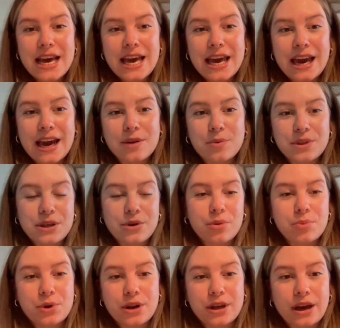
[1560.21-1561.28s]
and what they were
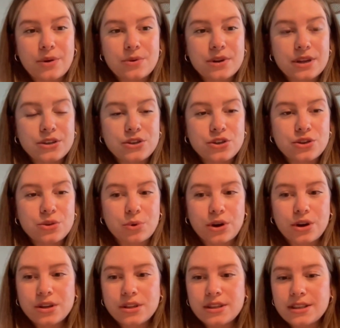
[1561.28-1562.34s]
putting out into the
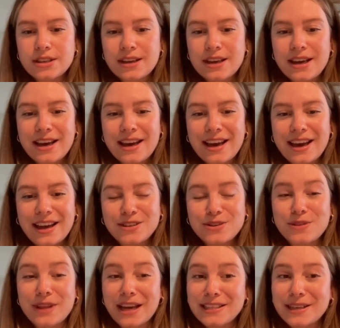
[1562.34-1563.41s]
world. And
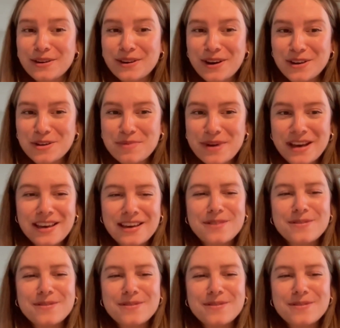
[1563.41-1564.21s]
so that's how I got into banking.